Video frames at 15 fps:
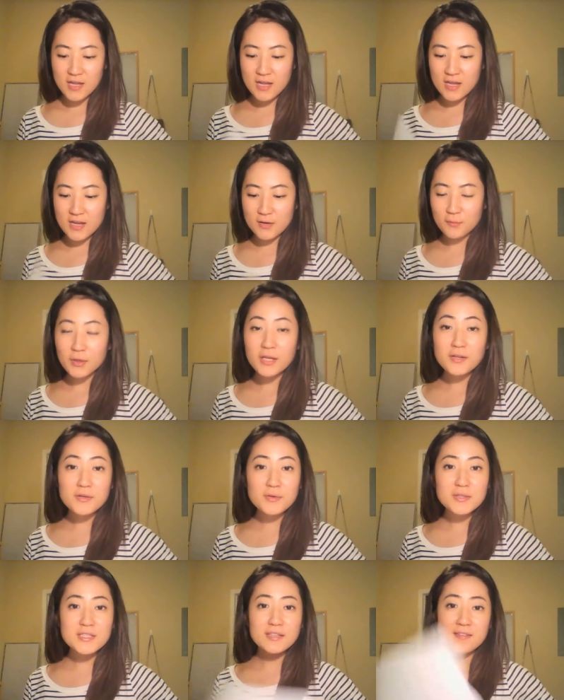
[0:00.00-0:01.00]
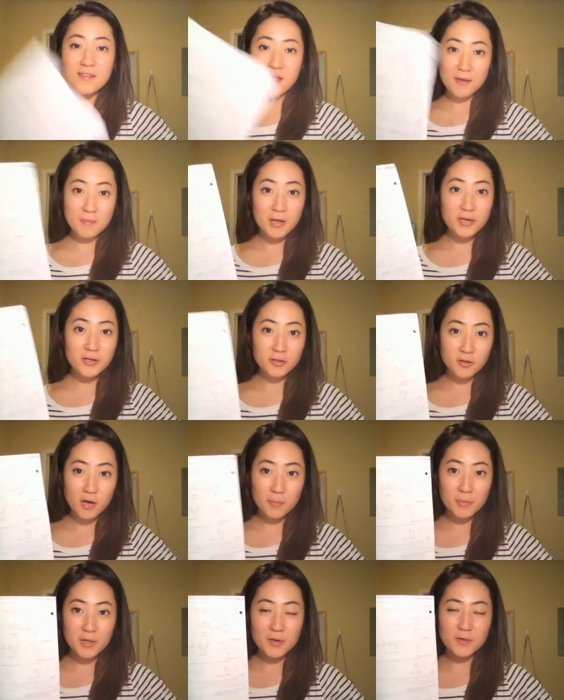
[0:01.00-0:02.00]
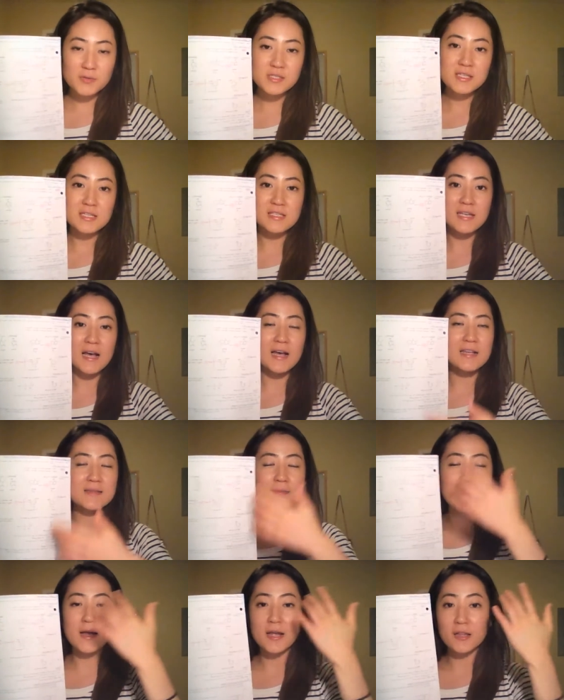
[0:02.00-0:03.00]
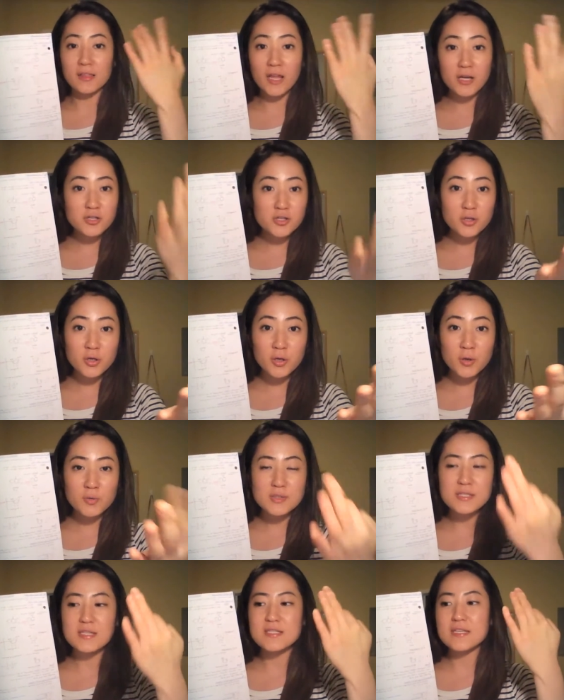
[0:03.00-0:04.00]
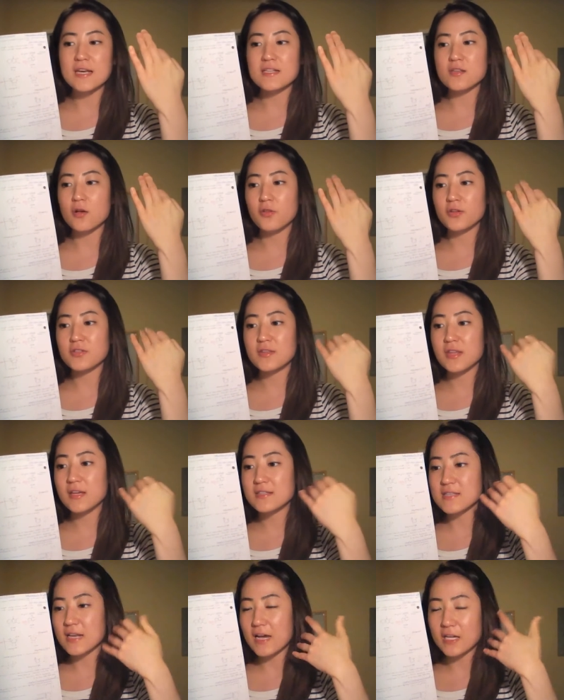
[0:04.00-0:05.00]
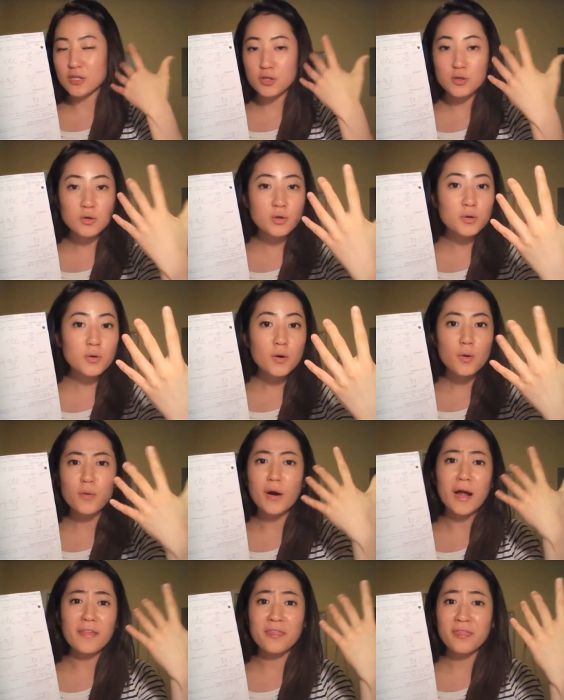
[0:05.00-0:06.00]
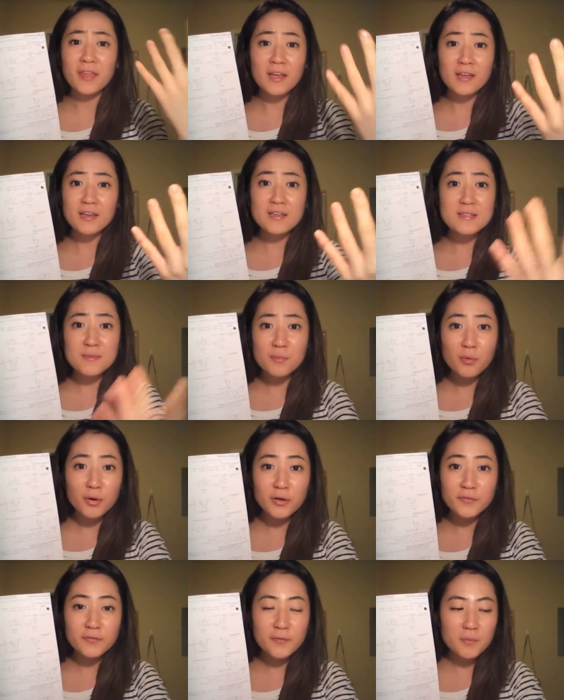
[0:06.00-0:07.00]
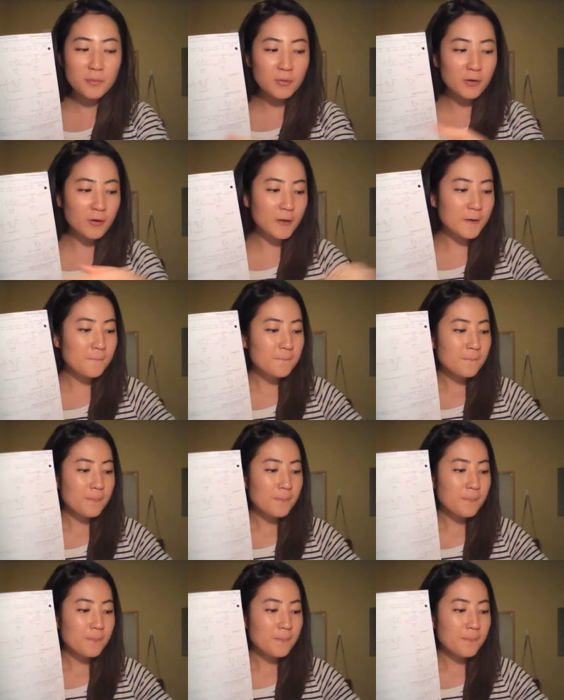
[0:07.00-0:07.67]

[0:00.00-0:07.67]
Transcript: And what I do is I take my good copy notes. This has my lecture notes. This has all the things that I knew or I think is important from the book.